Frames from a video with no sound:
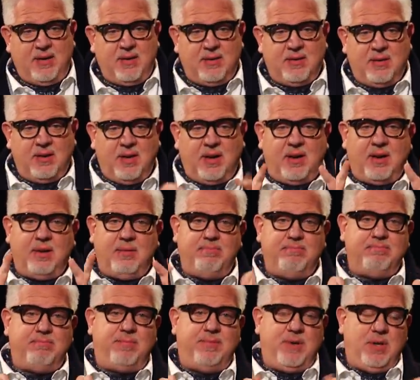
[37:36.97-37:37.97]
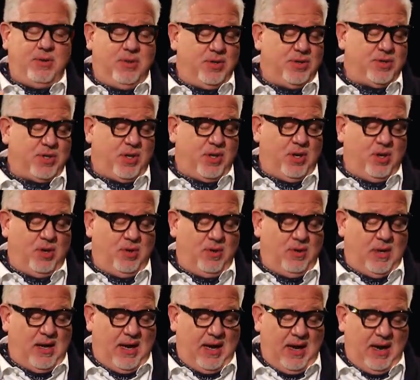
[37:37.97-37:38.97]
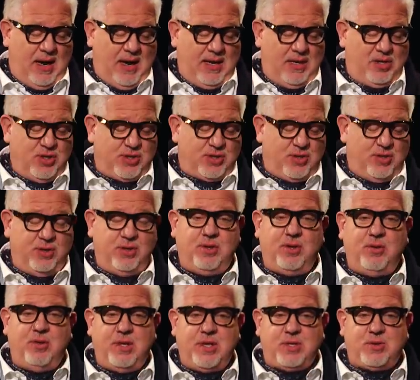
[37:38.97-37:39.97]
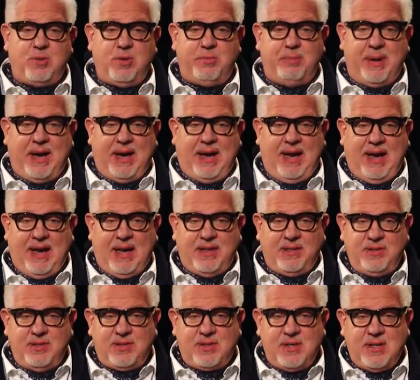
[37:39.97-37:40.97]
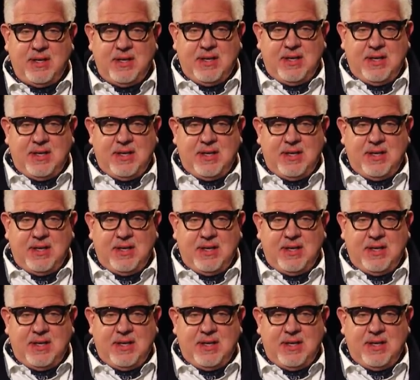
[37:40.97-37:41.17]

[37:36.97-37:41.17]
A few years ago, I just couldn't do this with my hands.